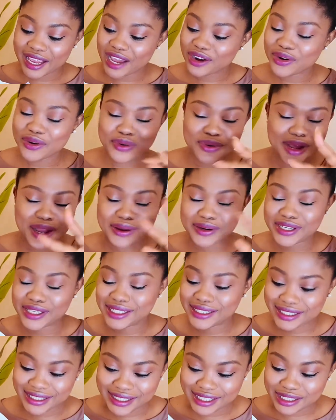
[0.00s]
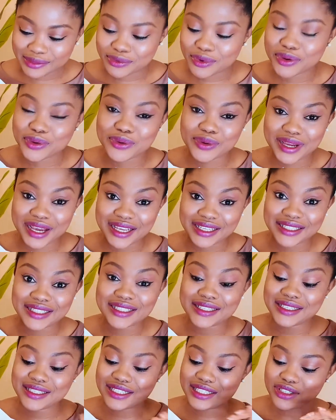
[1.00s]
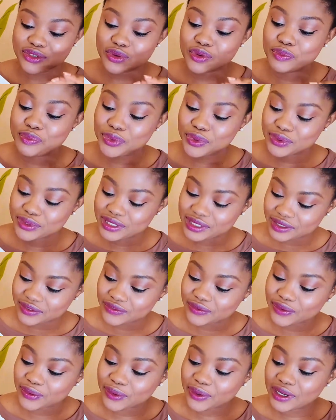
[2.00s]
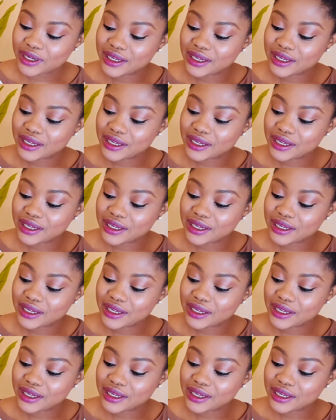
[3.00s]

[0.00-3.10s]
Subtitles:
I don't know how they did it, but you guys, this thing is so beautiful.